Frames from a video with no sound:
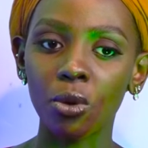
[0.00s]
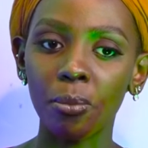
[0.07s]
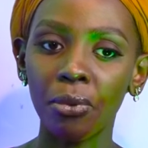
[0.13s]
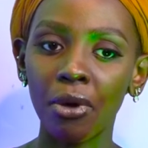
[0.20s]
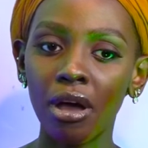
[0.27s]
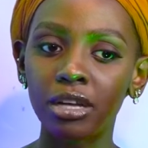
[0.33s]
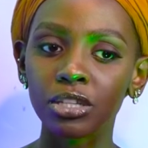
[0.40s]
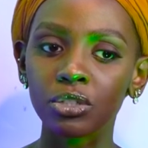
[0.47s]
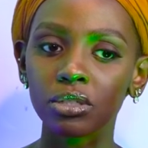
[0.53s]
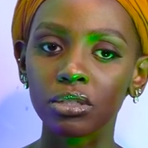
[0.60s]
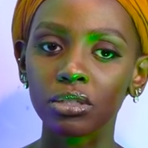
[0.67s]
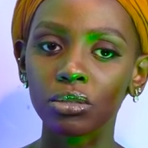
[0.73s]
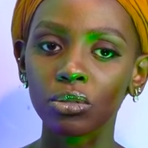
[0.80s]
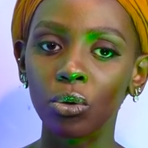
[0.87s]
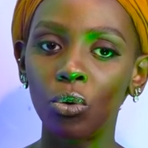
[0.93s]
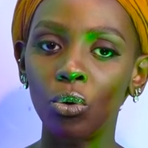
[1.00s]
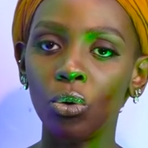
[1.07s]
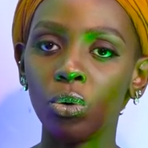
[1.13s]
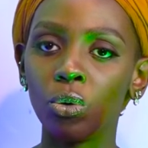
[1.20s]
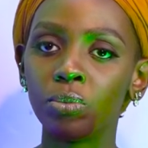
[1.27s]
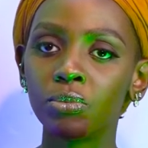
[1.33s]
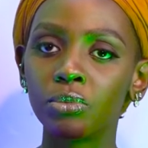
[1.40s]
part
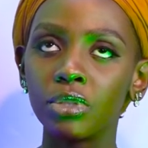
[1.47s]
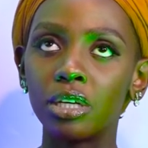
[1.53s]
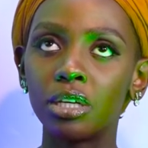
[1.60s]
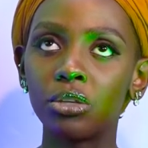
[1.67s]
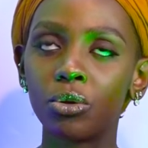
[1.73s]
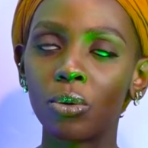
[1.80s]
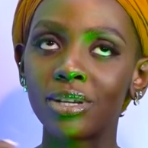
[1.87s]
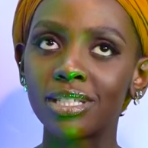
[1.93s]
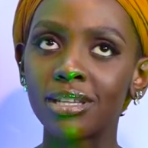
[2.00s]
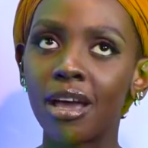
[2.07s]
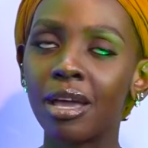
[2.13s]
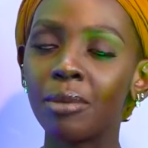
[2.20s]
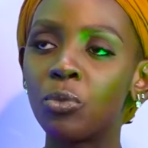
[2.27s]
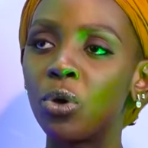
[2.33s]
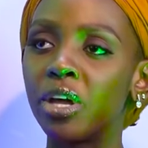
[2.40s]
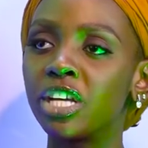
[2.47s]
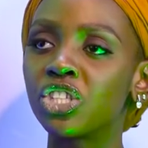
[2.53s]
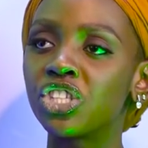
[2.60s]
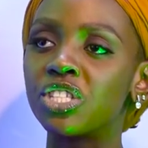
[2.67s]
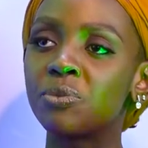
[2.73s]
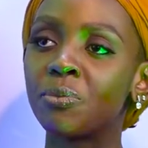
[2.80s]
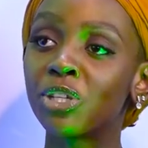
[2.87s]
or you know, a time where
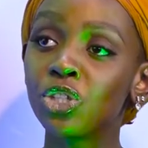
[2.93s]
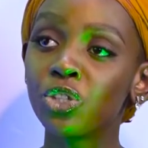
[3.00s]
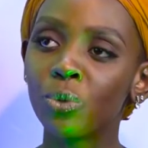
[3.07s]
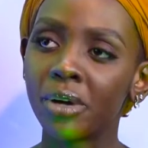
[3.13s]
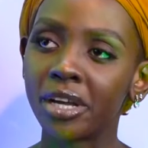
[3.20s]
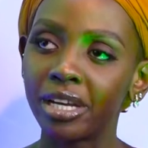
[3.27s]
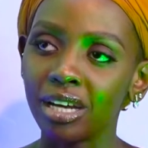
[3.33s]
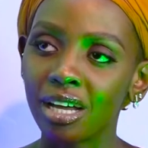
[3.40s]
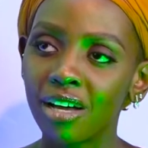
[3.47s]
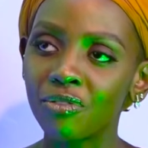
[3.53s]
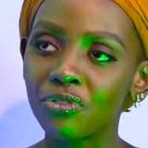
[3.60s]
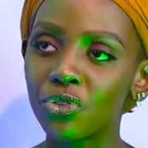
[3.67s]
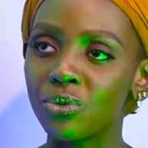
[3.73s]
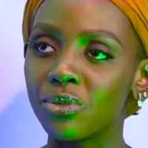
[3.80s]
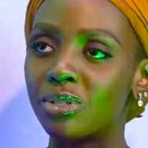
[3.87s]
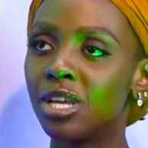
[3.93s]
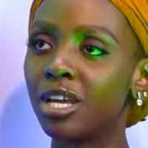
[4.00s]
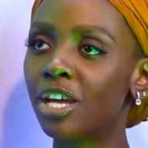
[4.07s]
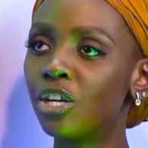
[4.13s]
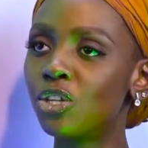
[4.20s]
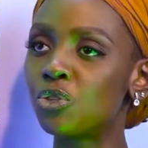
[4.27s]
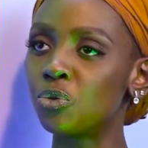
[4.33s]
she's mature enough
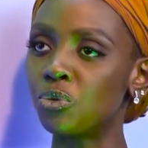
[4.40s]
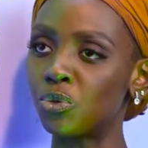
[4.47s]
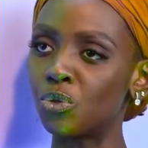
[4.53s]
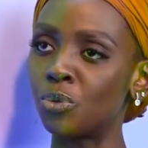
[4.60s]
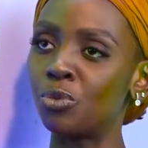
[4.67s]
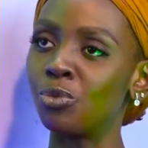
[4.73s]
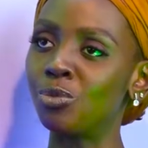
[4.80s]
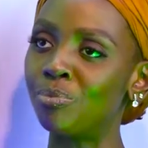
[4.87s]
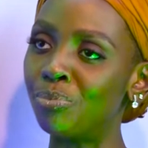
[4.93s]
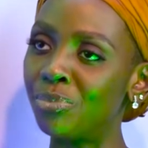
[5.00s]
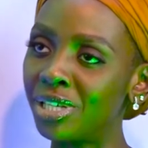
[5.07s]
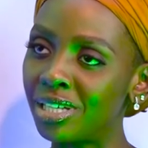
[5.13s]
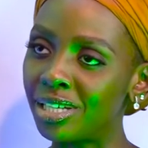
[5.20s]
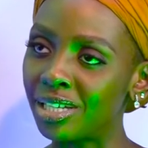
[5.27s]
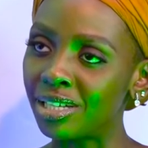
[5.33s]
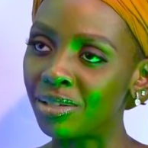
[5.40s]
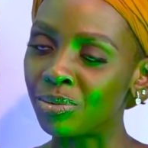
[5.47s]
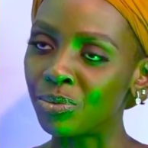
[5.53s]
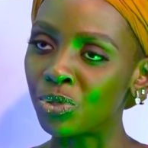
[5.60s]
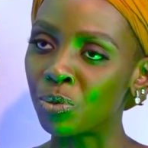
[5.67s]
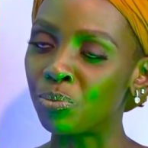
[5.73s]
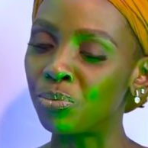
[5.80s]
to
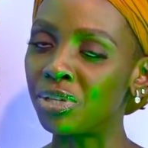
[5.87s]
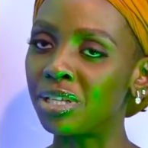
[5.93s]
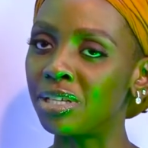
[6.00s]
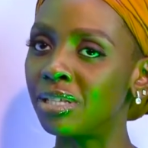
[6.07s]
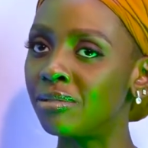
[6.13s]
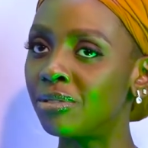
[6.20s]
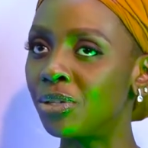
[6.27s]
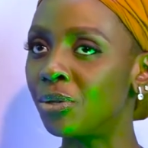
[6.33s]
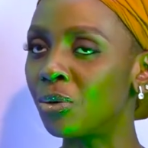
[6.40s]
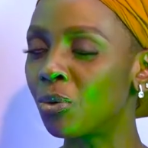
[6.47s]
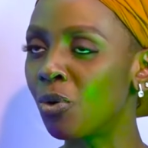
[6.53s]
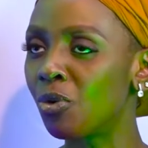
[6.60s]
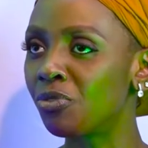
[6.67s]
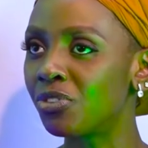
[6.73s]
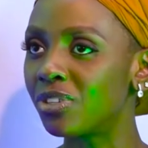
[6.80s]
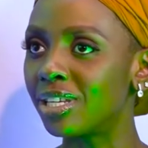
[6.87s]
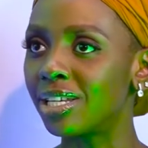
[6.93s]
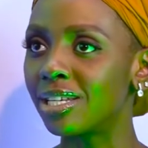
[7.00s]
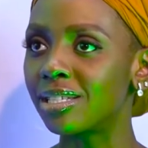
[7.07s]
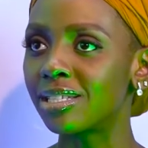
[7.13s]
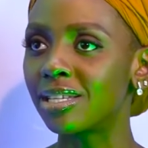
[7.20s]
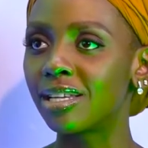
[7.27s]
be you know,
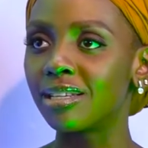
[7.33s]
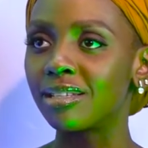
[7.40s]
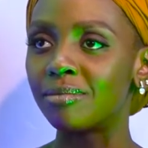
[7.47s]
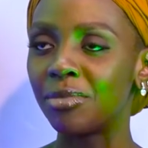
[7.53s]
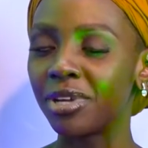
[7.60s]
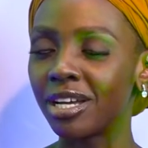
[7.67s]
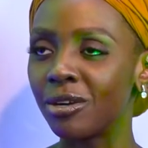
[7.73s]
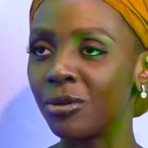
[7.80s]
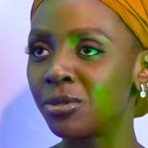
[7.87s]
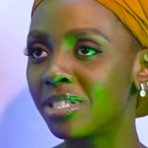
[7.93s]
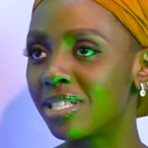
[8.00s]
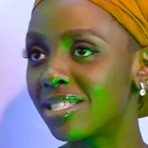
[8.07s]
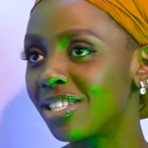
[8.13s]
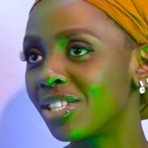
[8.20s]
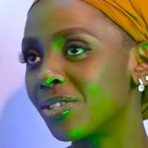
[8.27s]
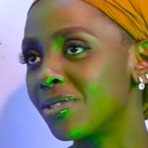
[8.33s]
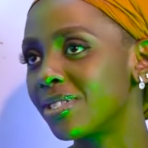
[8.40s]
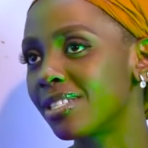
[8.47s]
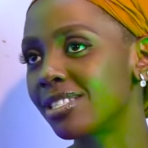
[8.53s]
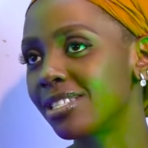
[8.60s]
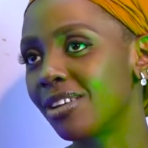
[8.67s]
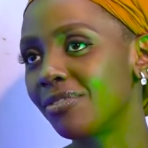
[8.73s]
confident and make her own
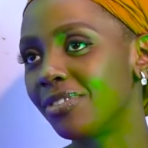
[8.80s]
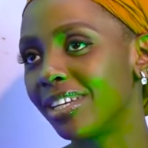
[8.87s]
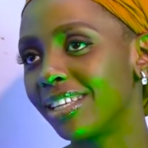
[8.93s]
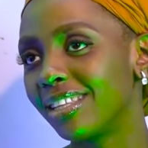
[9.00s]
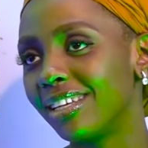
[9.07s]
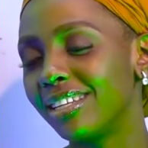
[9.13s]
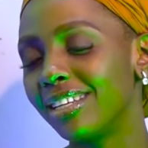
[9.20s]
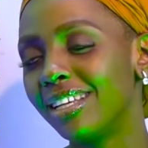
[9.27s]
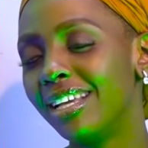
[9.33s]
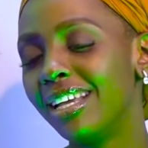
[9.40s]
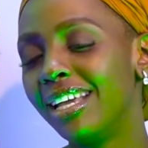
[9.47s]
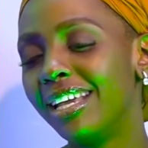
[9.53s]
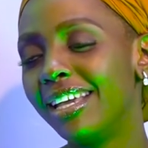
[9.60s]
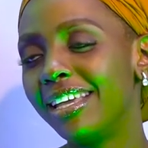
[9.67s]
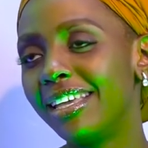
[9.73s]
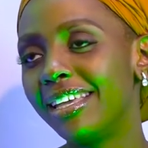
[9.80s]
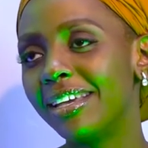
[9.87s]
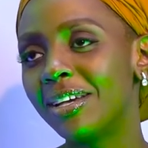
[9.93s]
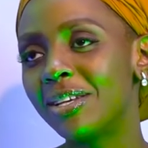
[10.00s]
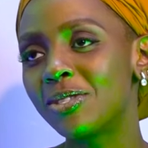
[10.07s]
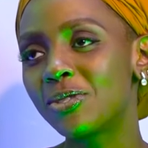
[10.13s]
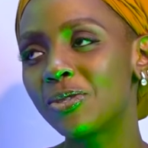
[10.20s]
decisions and stuff like that.
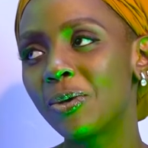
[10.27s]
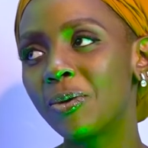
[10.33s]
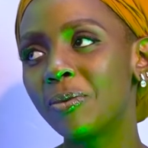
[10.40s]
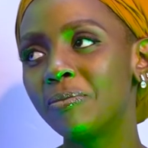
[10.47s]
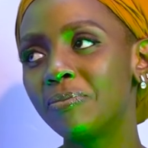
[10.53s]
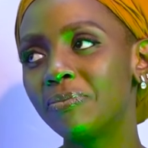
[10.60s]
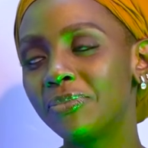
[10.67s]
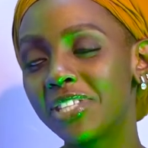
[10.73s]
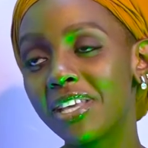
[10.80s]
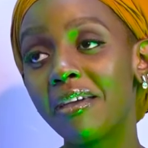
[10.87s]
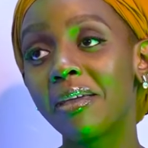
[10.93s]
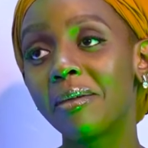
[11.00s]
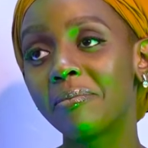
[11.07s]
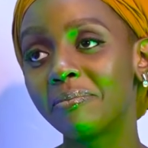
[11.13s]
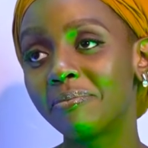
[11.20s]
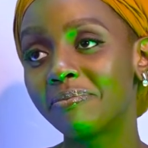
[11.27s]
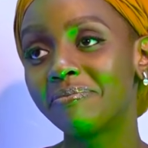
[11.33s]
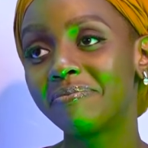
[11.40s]
Yeah, so time.